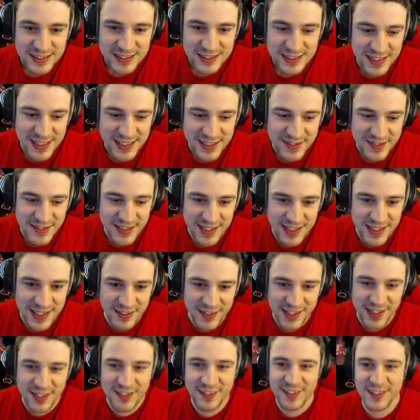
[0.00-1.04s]
That's right, there you
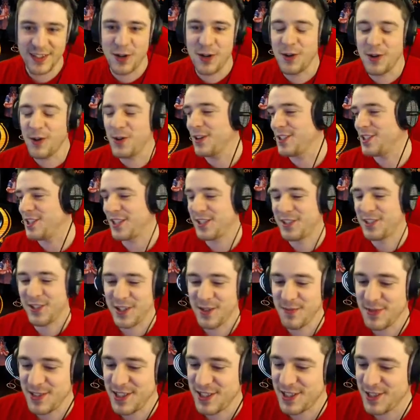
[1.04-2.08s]
go. Oh, I just got
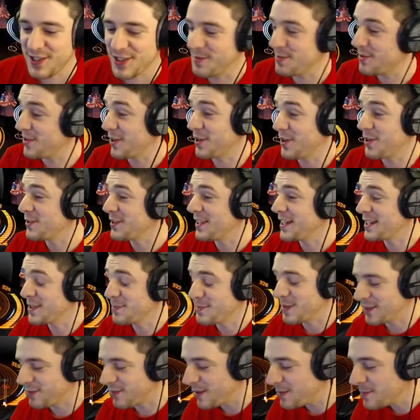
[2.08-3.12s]
him. So I heard that in the
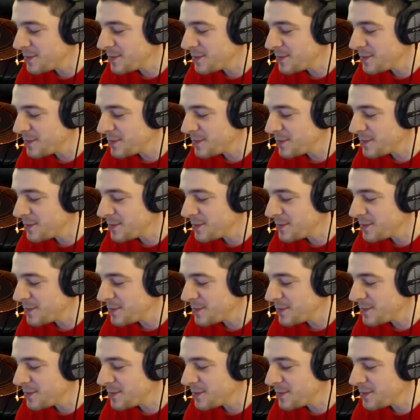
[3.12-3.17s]
background.